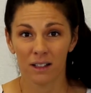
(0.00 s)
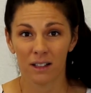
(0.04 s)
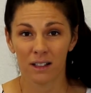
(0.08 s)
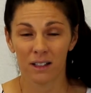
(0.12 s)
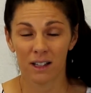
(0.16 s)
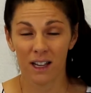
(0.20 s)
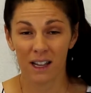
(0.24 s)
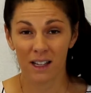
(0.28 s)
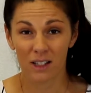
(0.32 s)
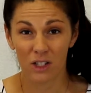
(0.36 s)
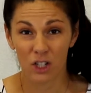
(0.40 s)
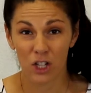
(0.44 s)

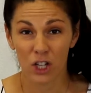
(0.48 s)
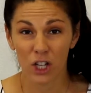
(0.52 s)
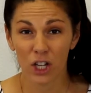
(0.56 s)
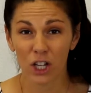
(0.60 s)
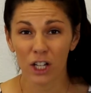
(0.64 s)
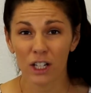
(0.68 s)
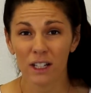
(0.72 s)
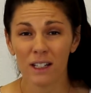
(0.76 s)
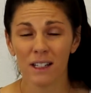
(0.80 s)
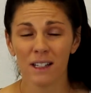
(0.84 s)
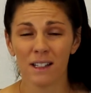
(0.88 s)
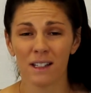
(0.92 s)
his
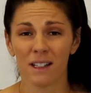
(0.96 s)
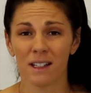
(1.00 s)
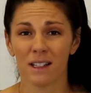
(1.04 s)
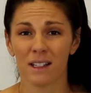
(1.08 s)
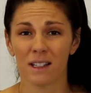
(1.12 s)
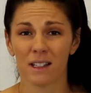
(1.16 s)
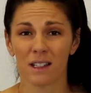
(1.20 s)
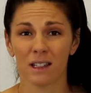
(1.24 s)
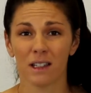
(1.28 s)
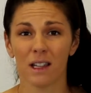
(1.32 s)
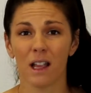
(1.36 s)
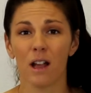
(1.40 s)
goodness and
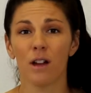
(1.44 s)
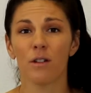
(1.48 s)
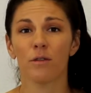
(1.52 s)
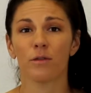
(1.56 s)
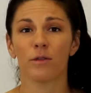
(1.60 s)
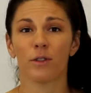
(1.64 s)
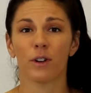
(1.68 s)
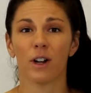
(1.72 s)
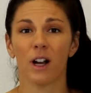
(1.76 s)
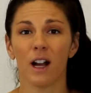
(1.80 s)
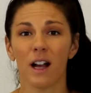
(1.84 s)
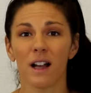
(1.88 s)
his
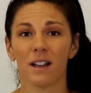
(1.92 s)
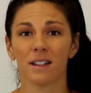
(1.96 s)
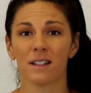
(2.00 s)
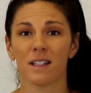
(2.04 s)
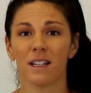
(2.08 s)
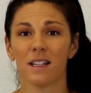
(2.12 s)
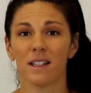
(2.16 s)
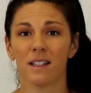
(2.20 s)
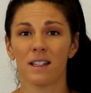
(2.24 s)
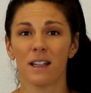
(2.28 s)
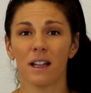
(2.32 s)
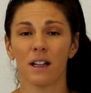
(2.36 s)
love for us,
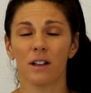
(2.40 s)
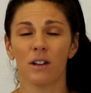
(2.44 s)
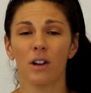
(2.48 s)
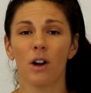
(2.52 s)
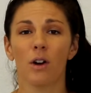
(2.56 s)
he said,